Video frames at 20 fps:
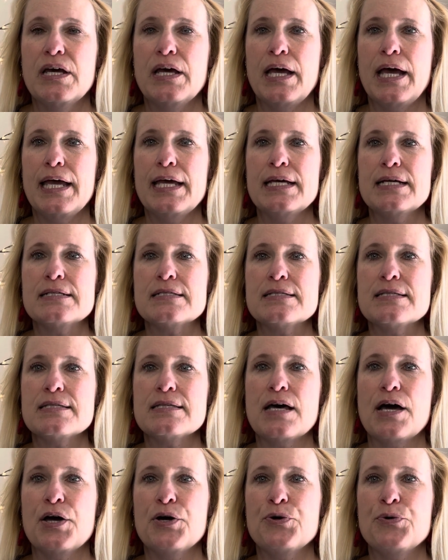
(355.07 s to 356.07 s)
And
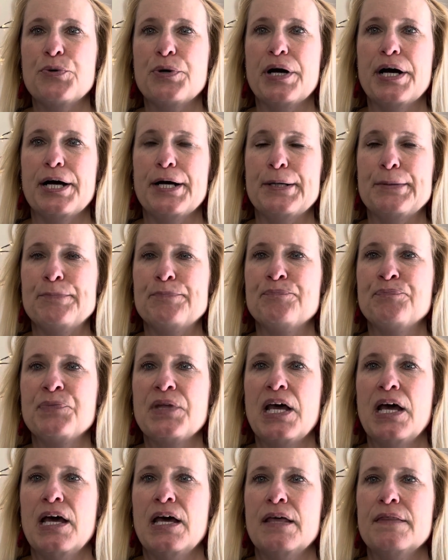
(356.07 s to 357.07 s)
so
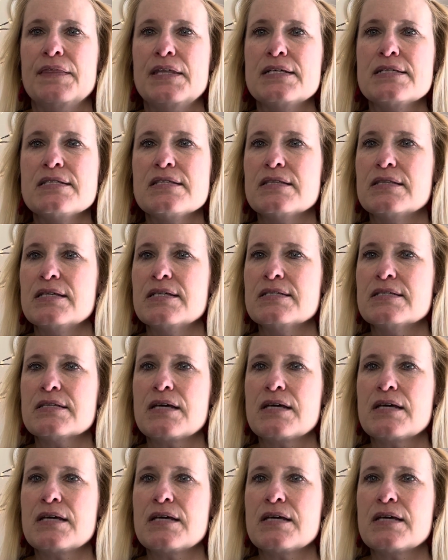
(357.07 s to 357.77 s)
this